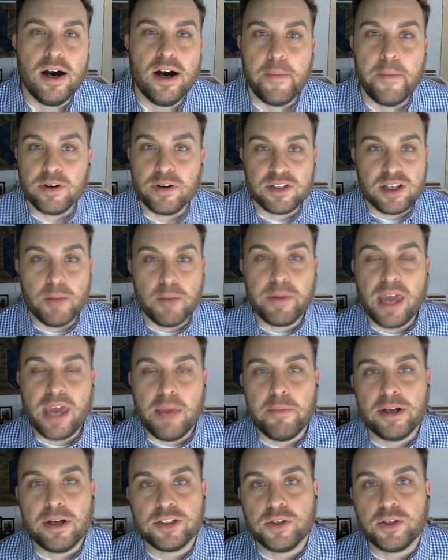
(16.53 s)
There are some key
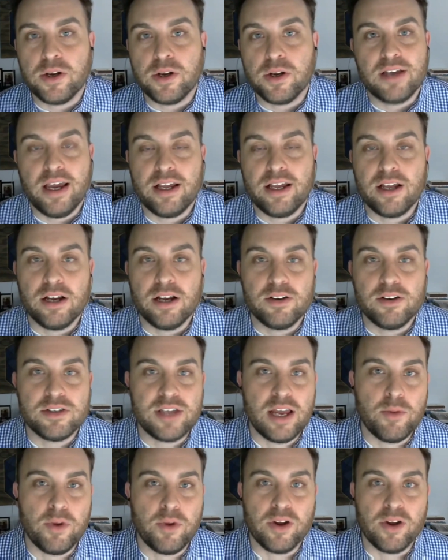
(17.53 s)
metrics like
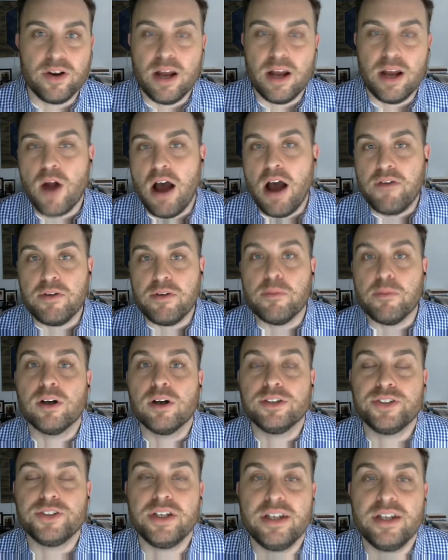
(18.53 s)
understanding what your net profit
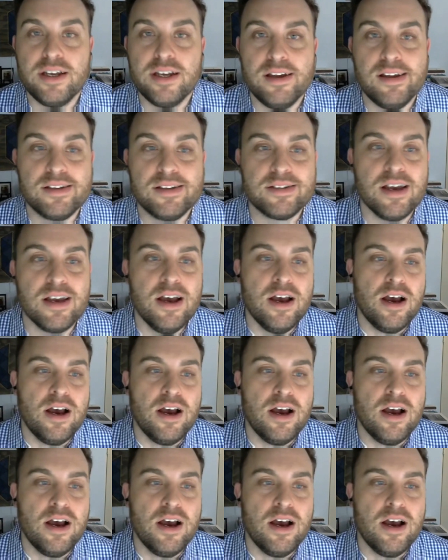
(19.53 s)
margin is,